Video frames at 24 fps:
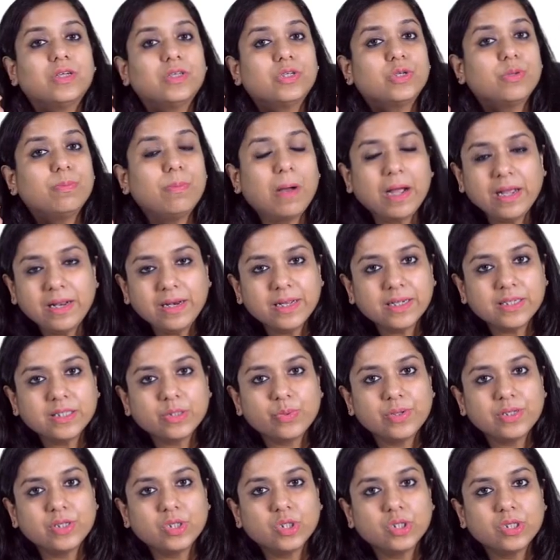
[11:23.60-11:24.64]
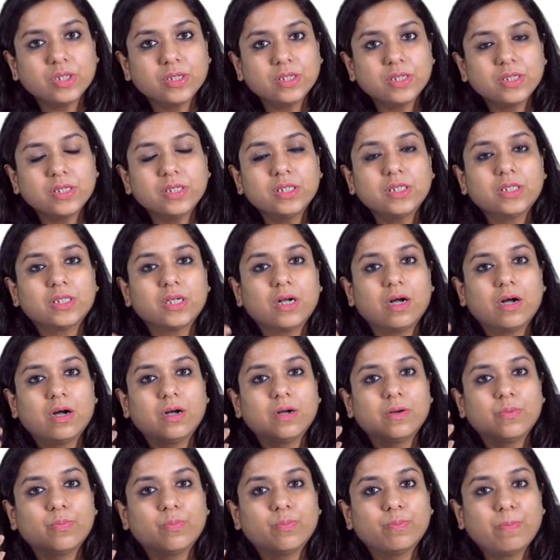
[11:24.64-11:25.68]
So my next question is,
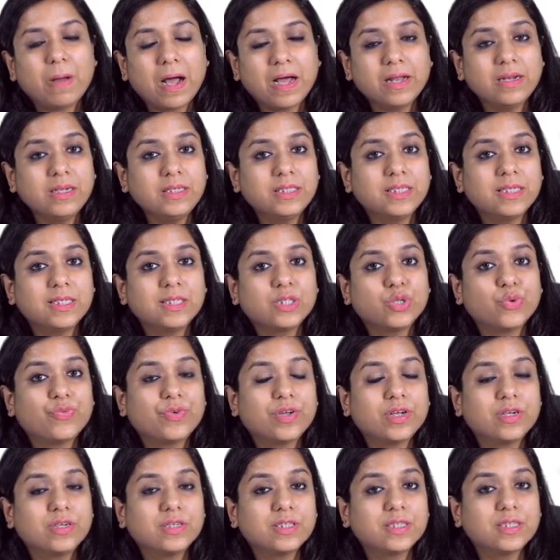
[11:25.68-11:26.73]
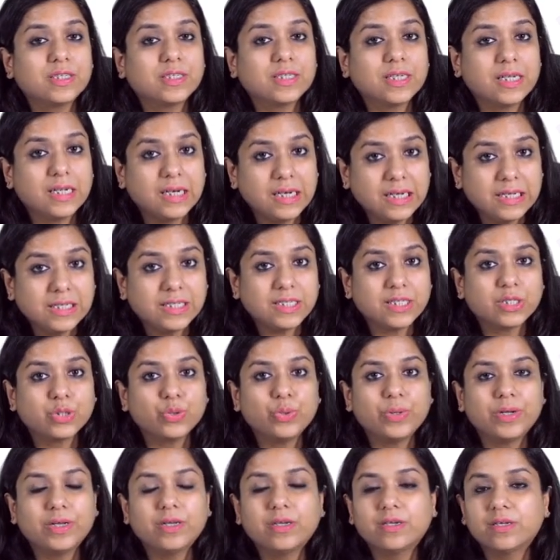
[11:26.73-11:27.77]
Barrett's esophagus leads
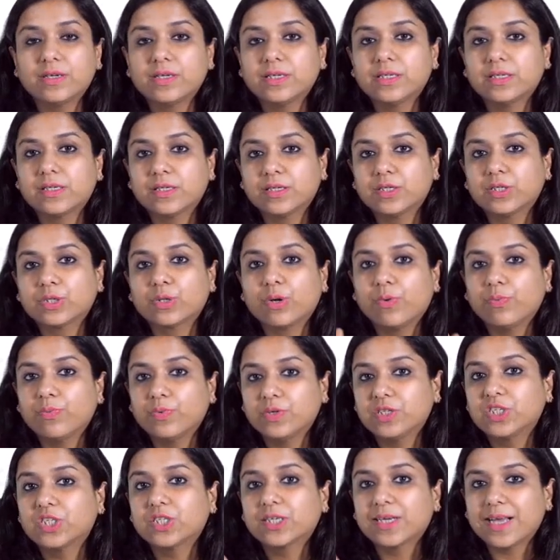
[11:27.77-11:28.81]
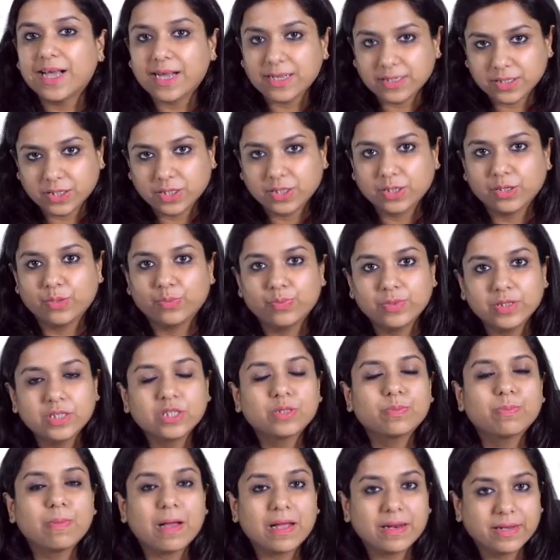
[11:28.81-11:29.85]
to increased risk of which cancer,
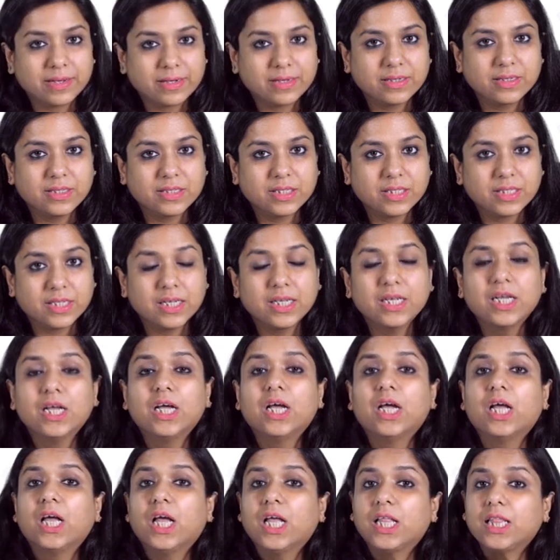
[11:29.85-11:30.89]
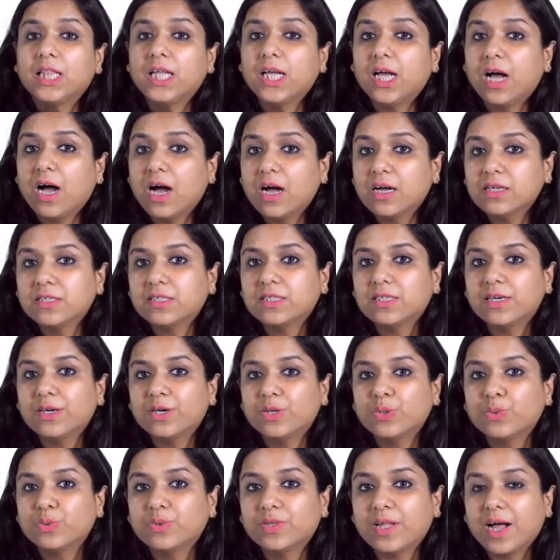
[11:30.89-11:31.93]
which malignancy? The answer
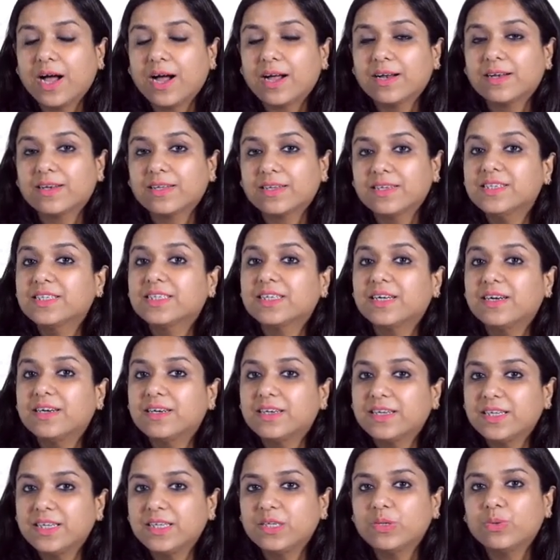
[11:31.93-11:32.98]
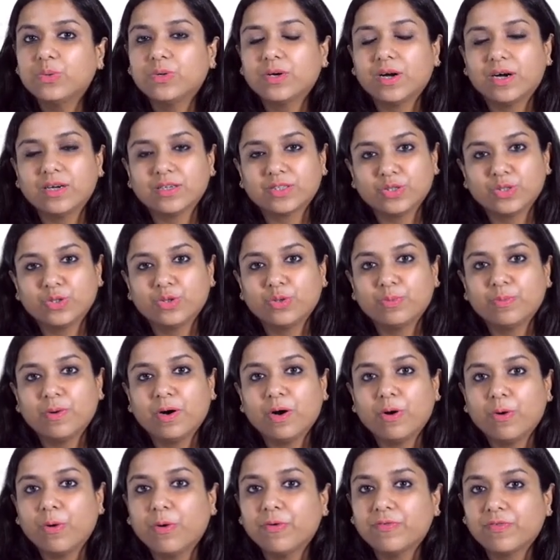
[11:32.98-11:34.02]
to that is
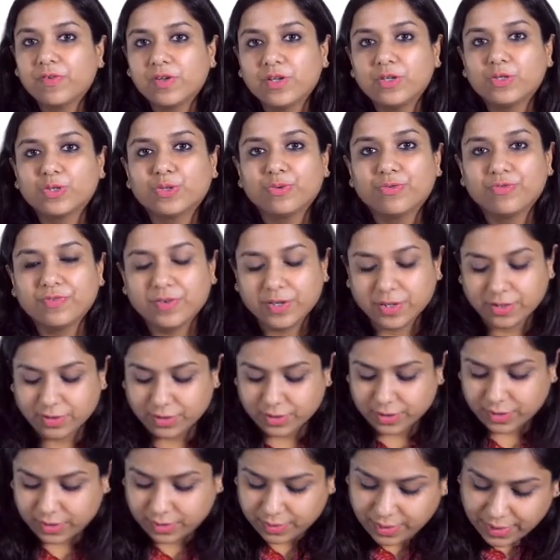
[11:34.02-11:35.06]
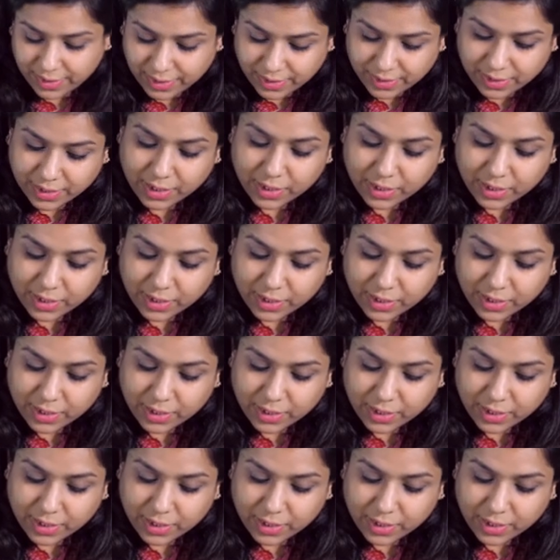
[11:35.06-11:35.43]
adenocarcinoma of esophagus, right?